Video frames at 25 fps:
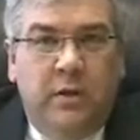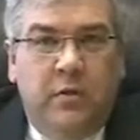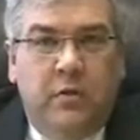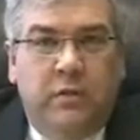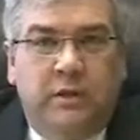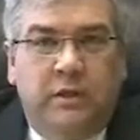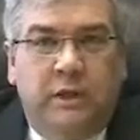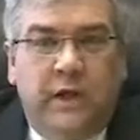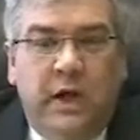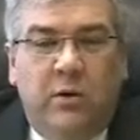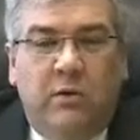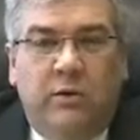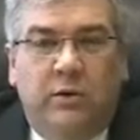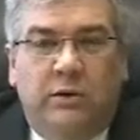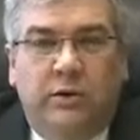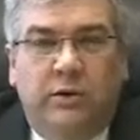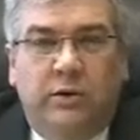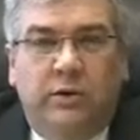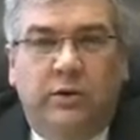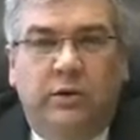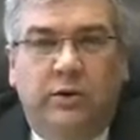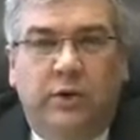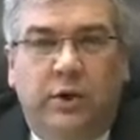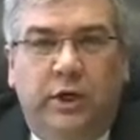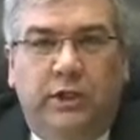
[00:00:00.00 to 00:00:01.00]
What that will
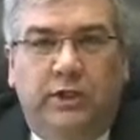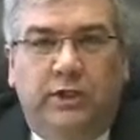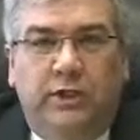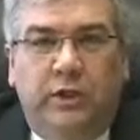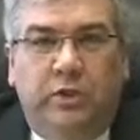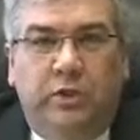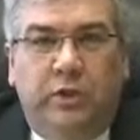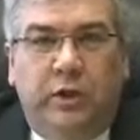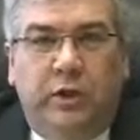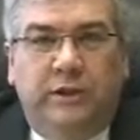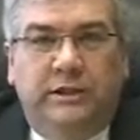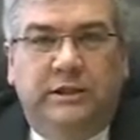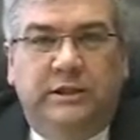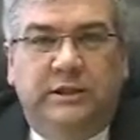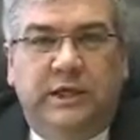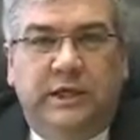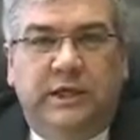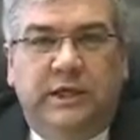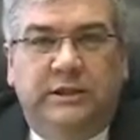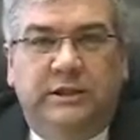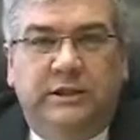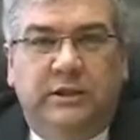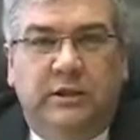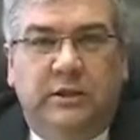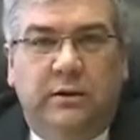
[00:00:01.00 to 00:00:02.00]
do is it will
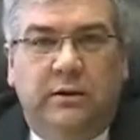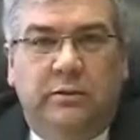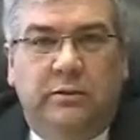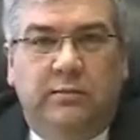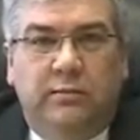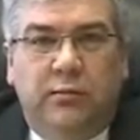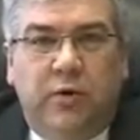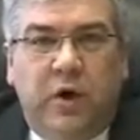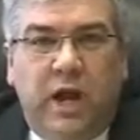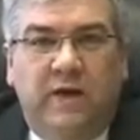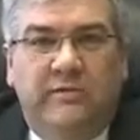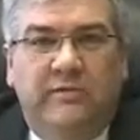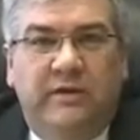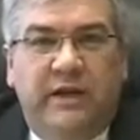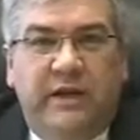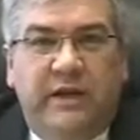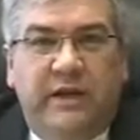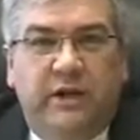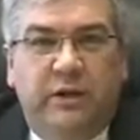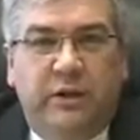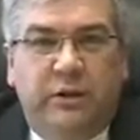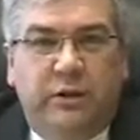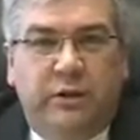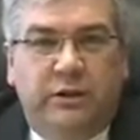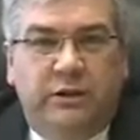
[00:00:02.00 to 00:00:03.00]
assess private
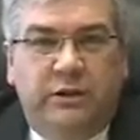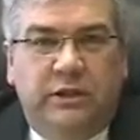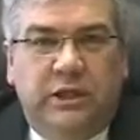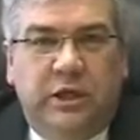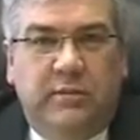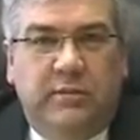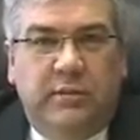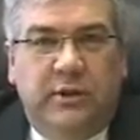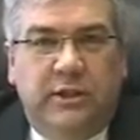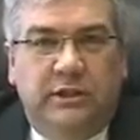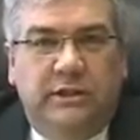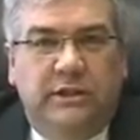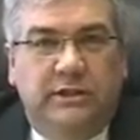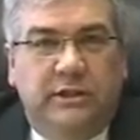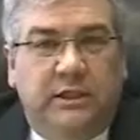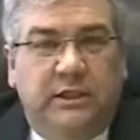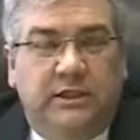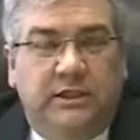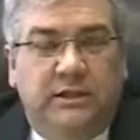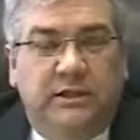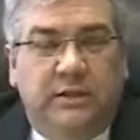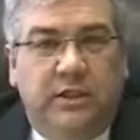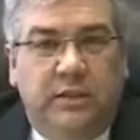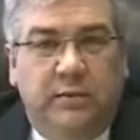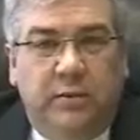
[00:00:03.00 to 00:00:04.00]
insurance companies
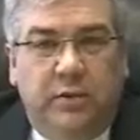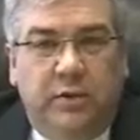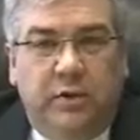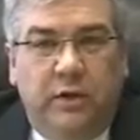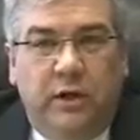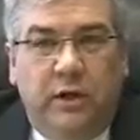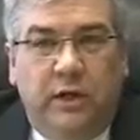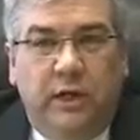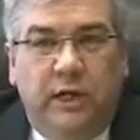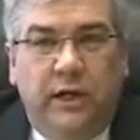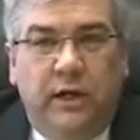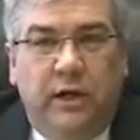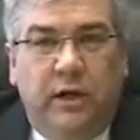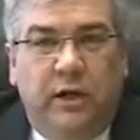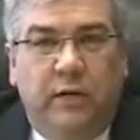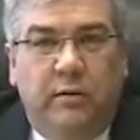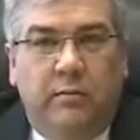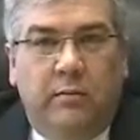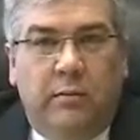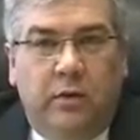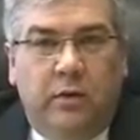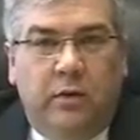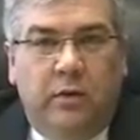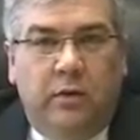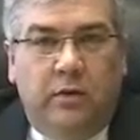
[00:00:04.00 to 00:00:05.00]
such as Community Care,
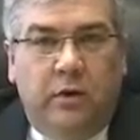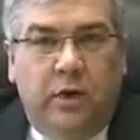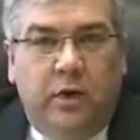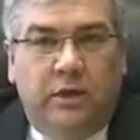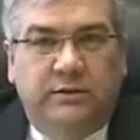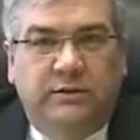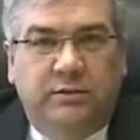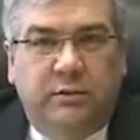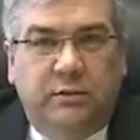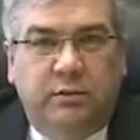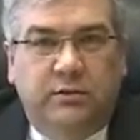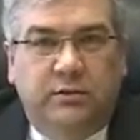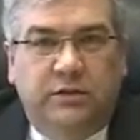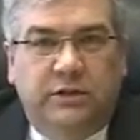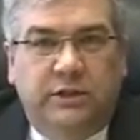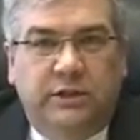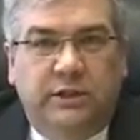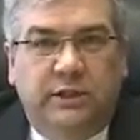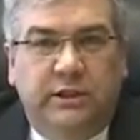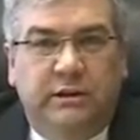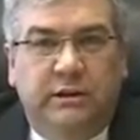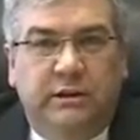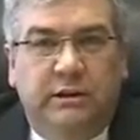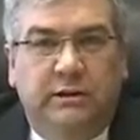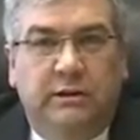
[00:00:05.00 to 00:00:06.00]
Blue Cross Blue
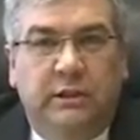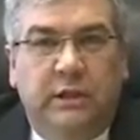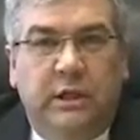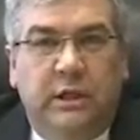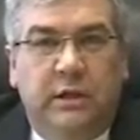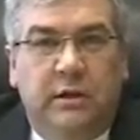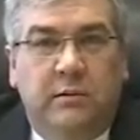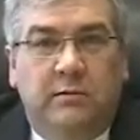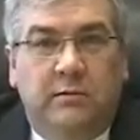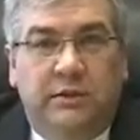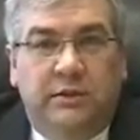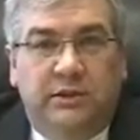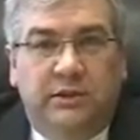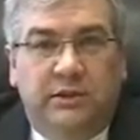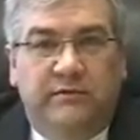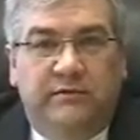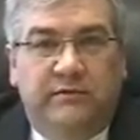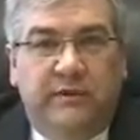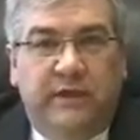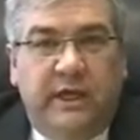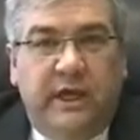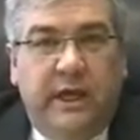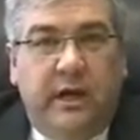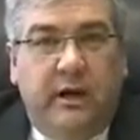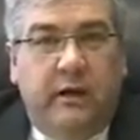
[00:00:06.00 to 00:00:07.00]
Shield,
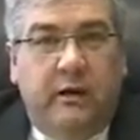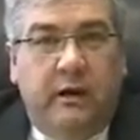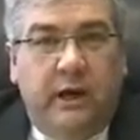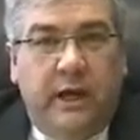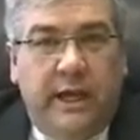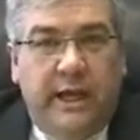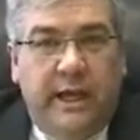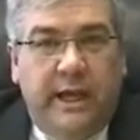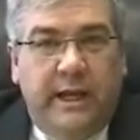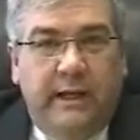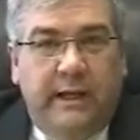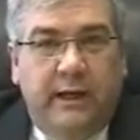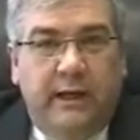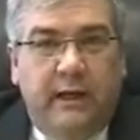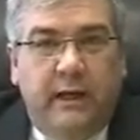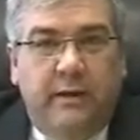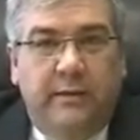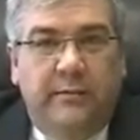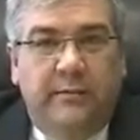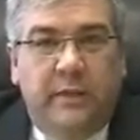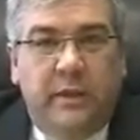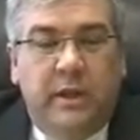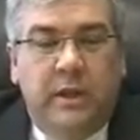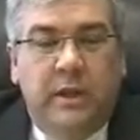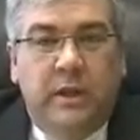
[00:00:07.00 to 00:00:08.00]
Pacific Care, Aetna,
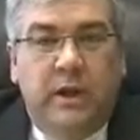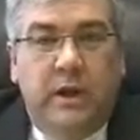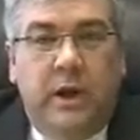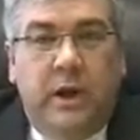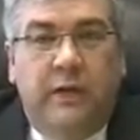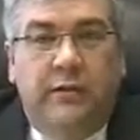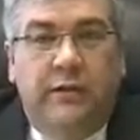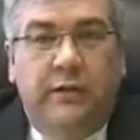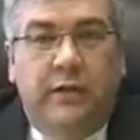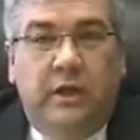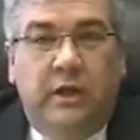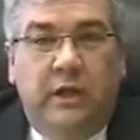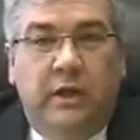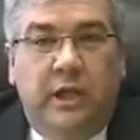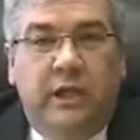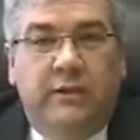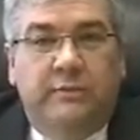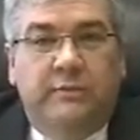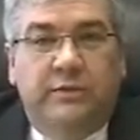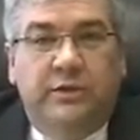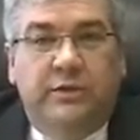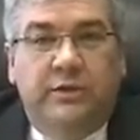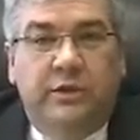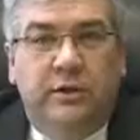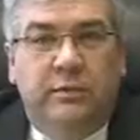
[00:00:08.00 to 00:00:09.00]
on the
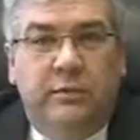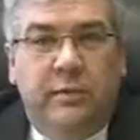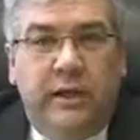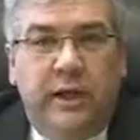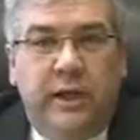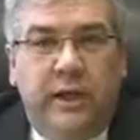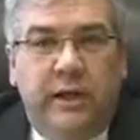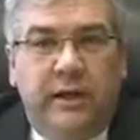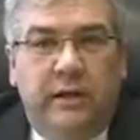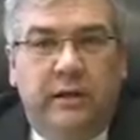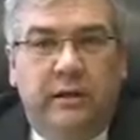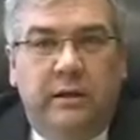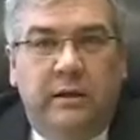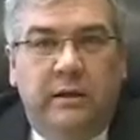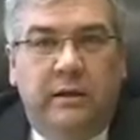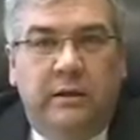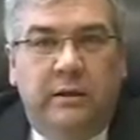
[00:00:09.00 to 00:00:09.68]
claims that are made,